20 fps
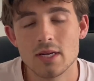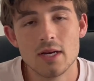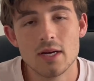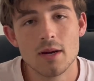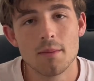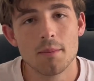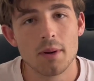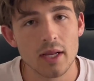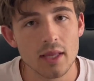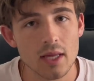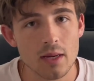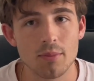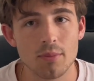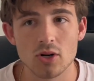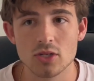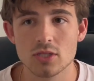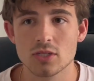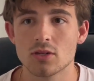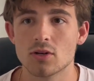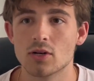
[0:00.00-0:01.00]
But I think
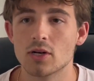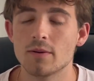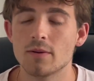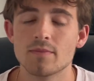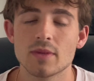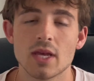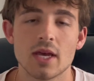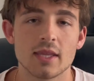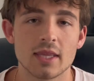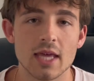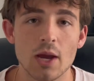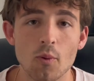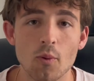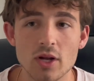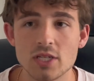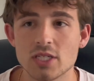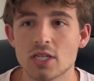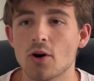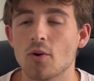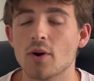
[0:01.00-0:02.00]
Barcelona, they want to
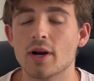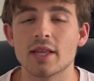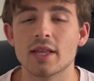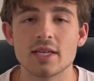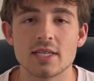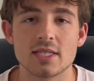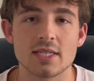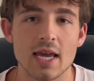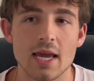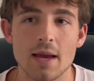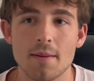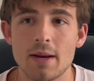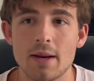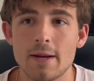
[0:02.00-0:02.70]
go into this game